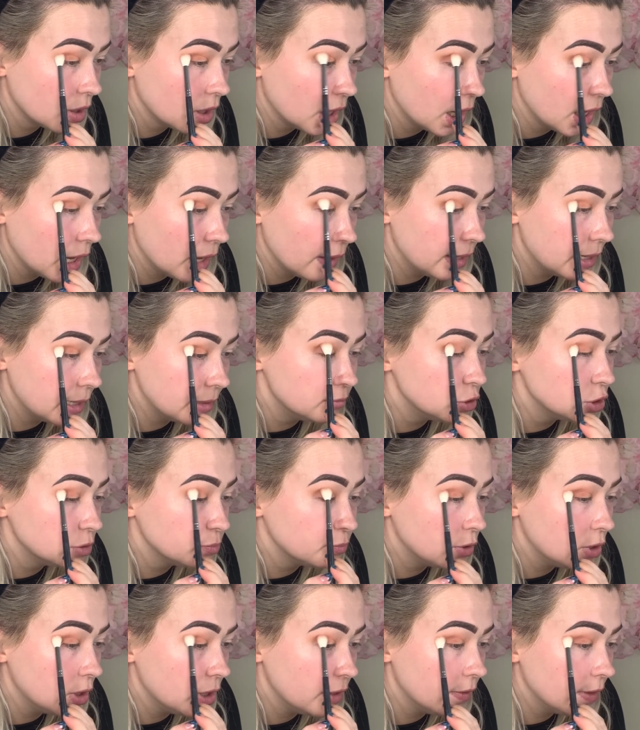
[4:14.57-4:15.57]
And then I'm just
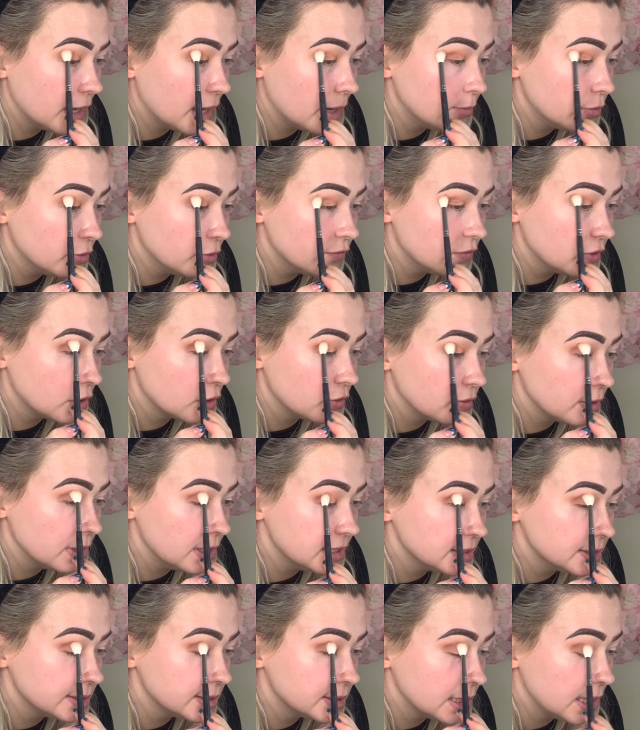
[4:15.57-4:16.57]
pulling that above the
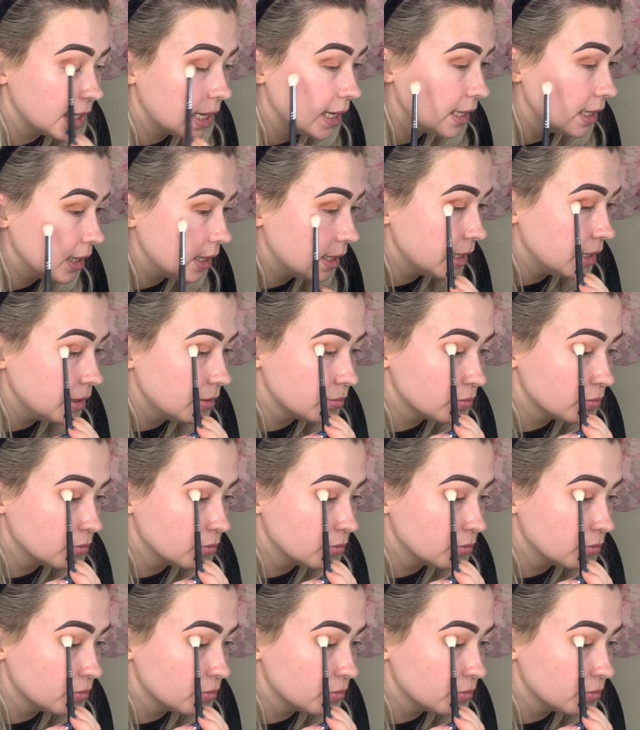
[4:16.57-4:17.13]
crease slightly.